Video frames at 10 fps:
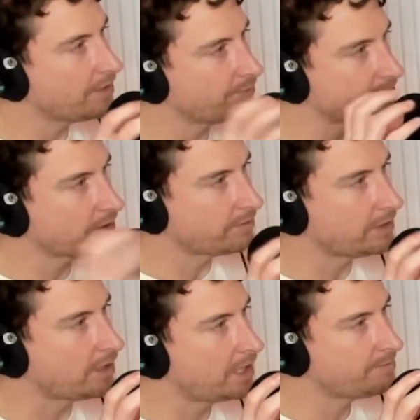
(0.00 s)
We're so
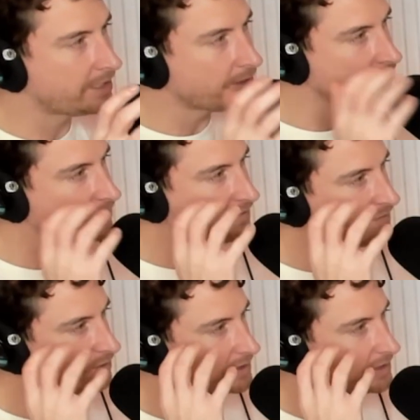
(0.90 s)
reliant, but it also
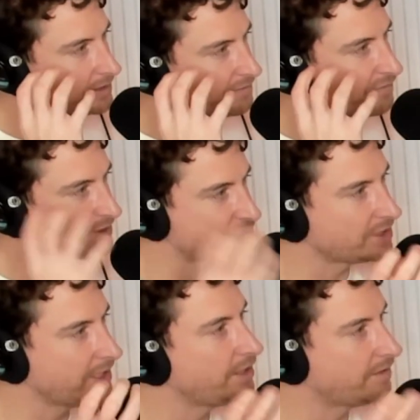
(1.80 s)
feels the
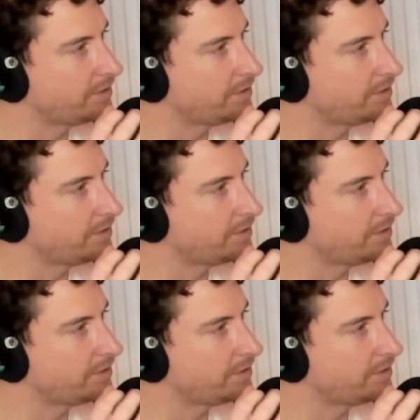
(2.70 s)
fragility of it